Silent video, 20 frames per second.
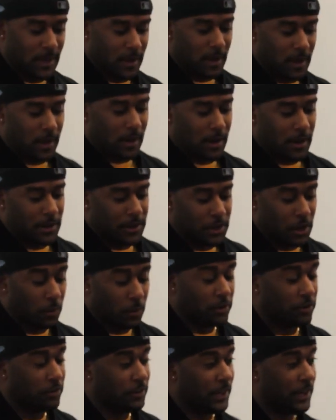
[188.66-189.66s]
Uh, know
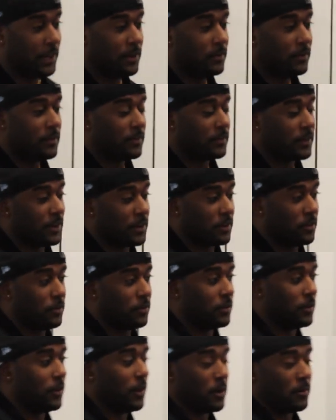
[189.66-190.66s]
what you need. This kind of goes
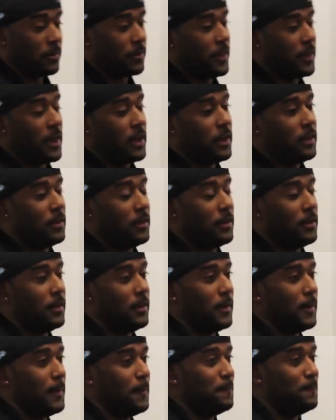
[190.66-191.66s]
along with that.
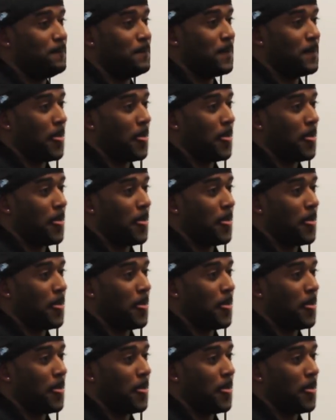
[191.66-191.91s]
Um,